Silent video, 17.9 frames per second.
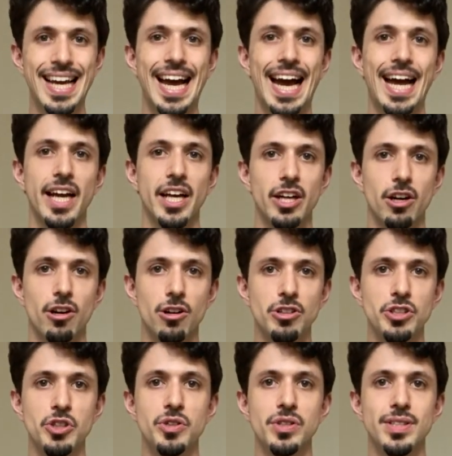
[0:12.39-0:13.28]
I
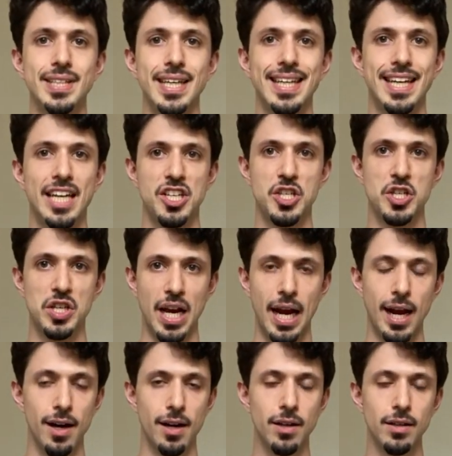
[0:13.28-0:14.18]
encourage you to sit in a
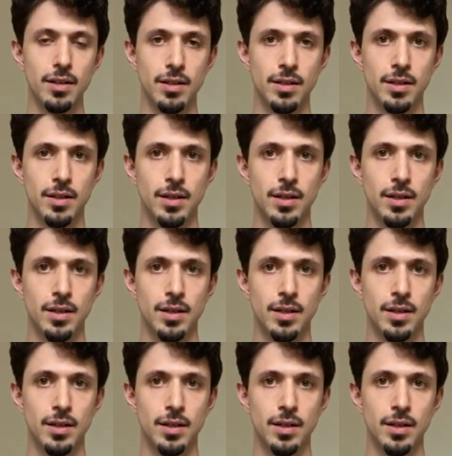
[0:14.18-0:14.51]
chair